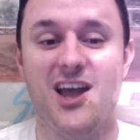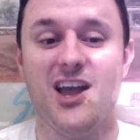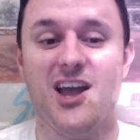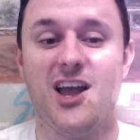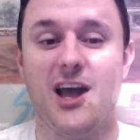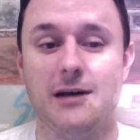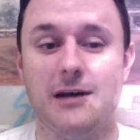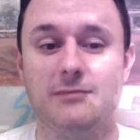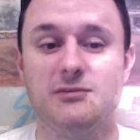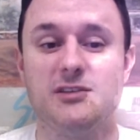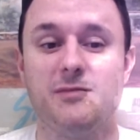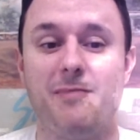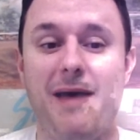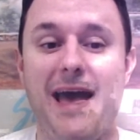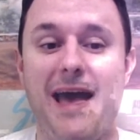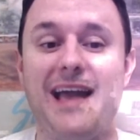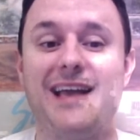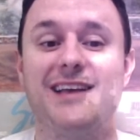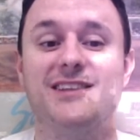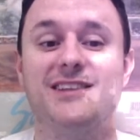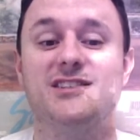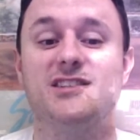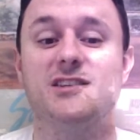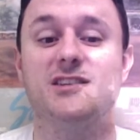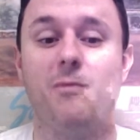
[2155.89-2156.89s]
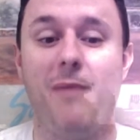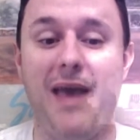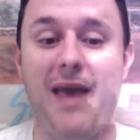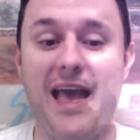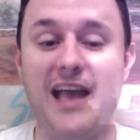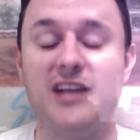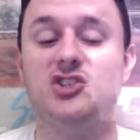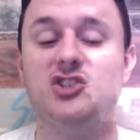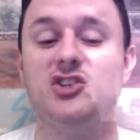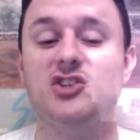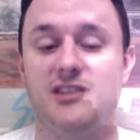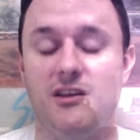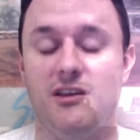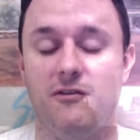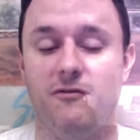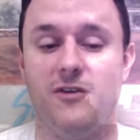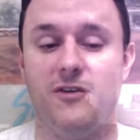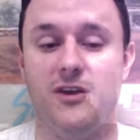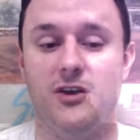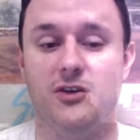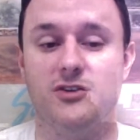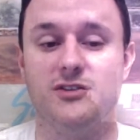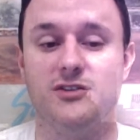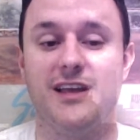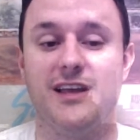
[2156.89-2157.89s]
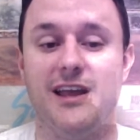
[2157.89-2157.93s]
comes back and smashes the field